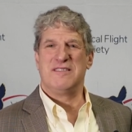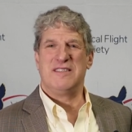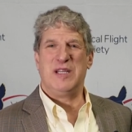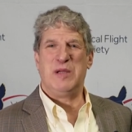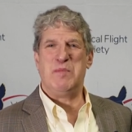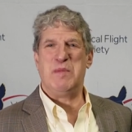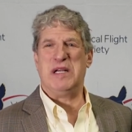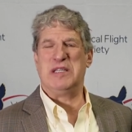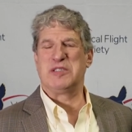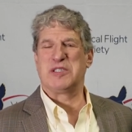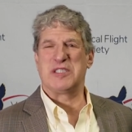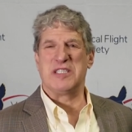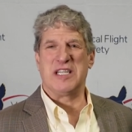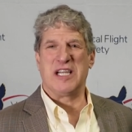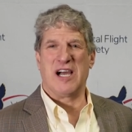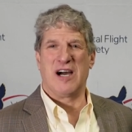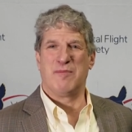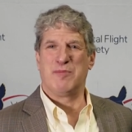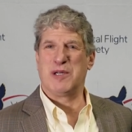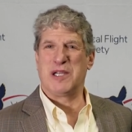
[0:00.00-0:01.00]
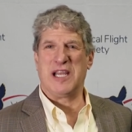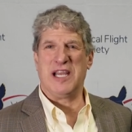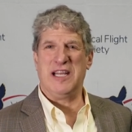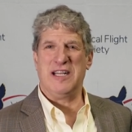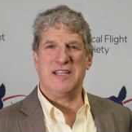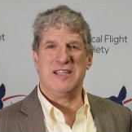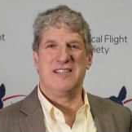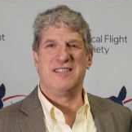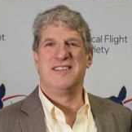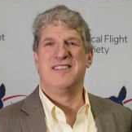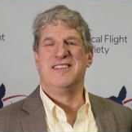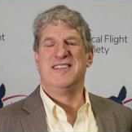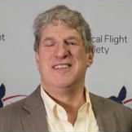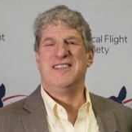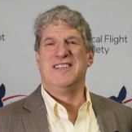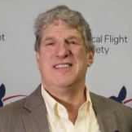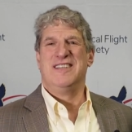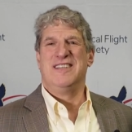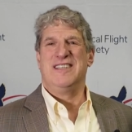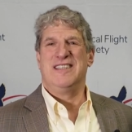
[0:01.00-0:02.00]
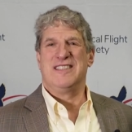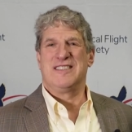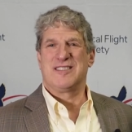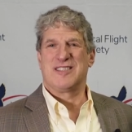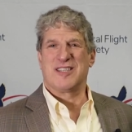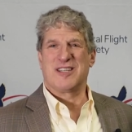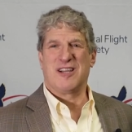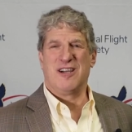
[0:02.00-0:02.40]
immensely complicated. It's the